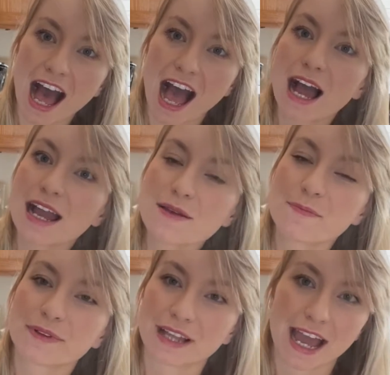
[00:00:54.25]
I
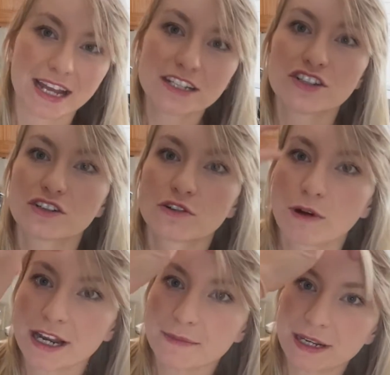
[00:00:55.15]
blanch
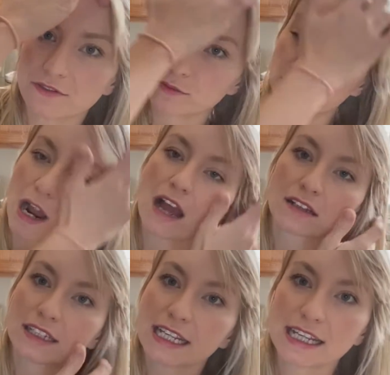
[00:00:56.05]
quite a bit of
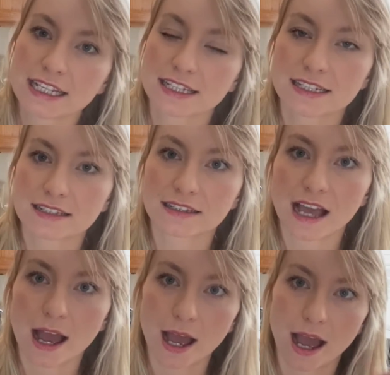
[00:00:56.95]
broccoli. It's
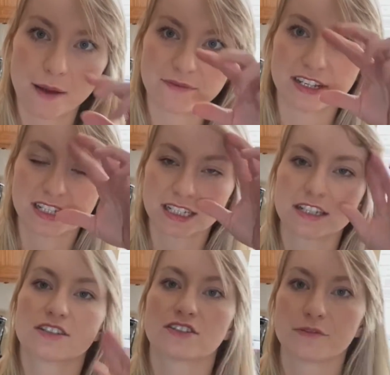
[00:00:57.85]
obviously
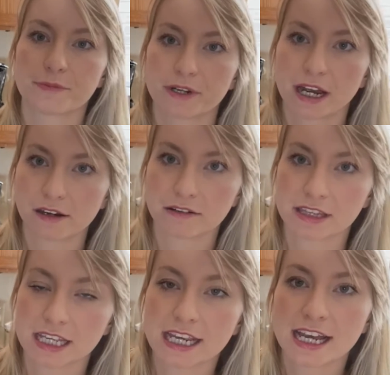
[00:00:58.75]
super
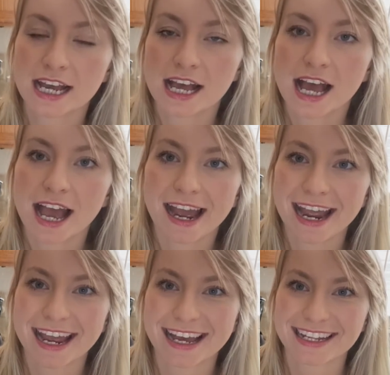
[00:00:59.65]
healthy,
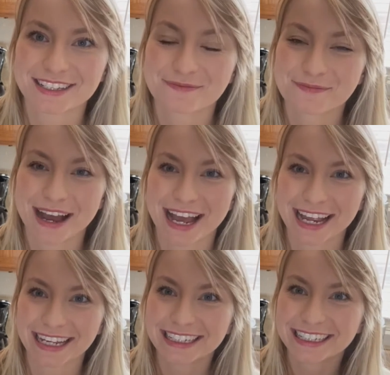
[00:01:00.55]
and
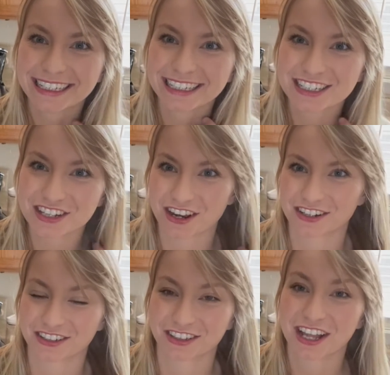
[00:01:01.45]
my
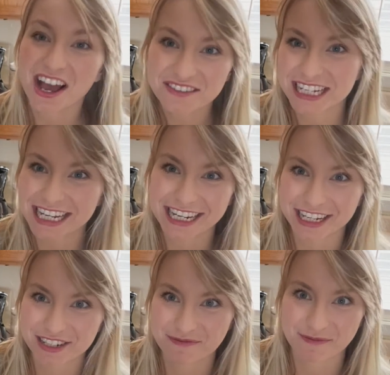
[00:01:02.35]
daughter loves
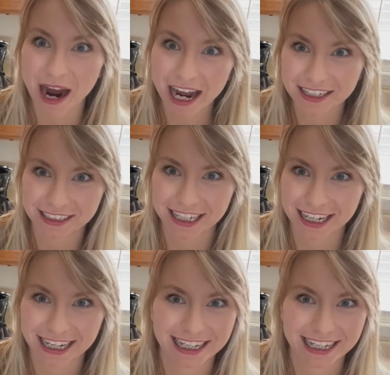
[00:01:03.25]
eating broccoli.